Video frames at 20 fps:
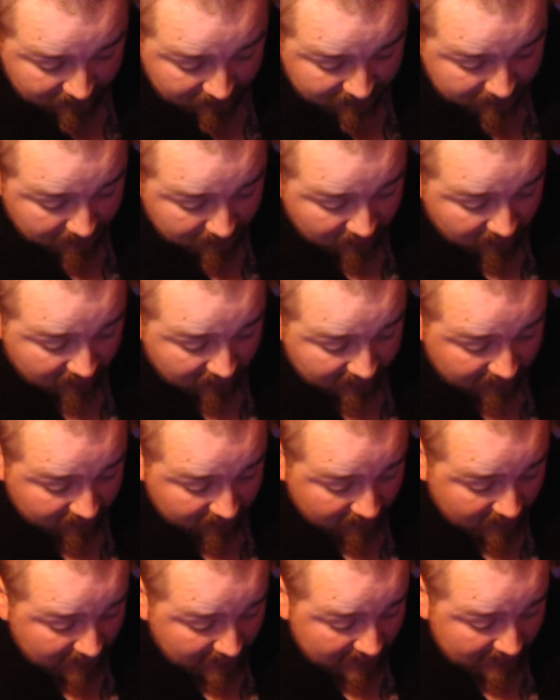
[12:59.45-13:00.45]
barley
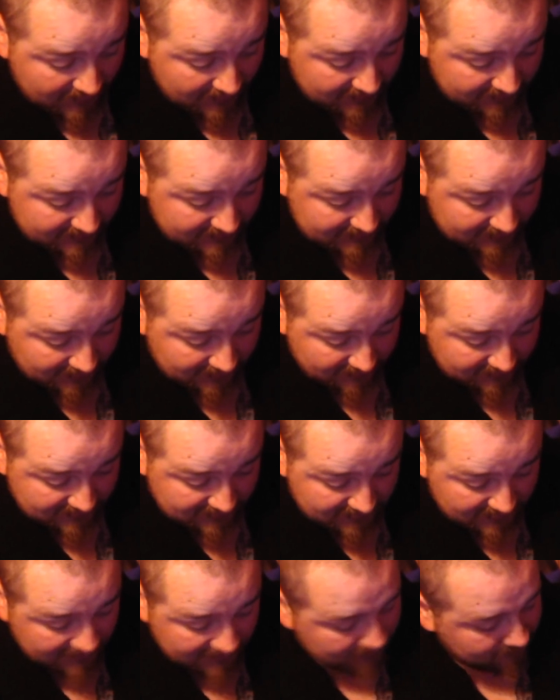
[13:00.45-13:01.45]
grants.
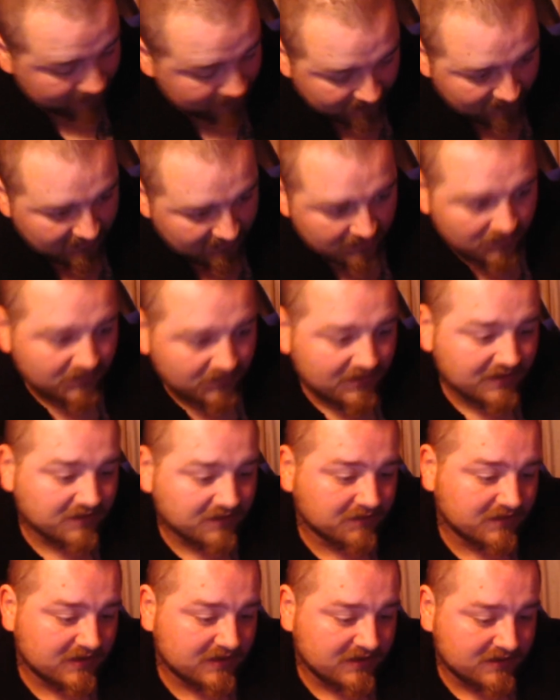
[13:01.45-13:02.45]
Toasted yet, and read all that
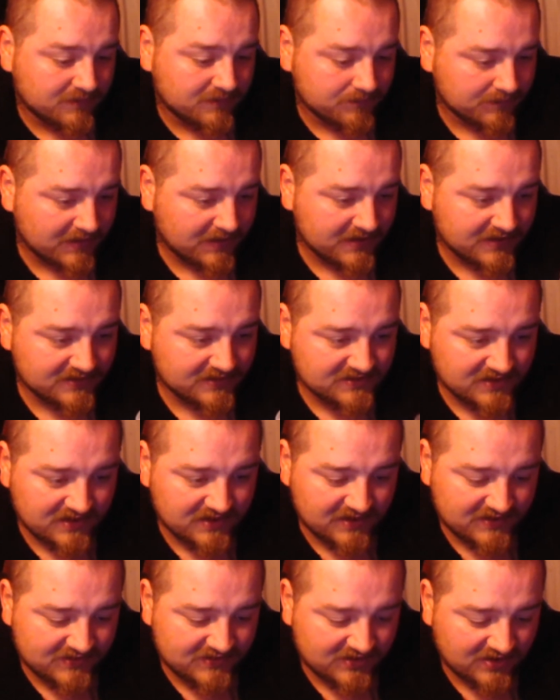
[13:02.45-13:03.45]
already. Yeah, there's nothing
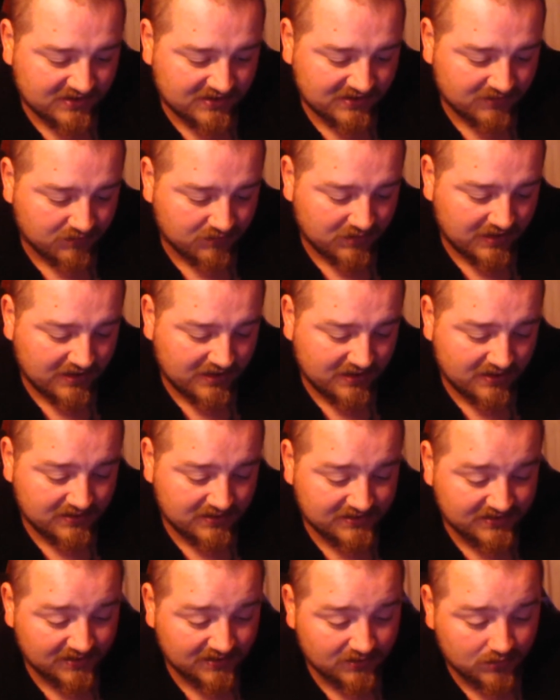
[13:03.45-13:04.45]
else on it to read. So,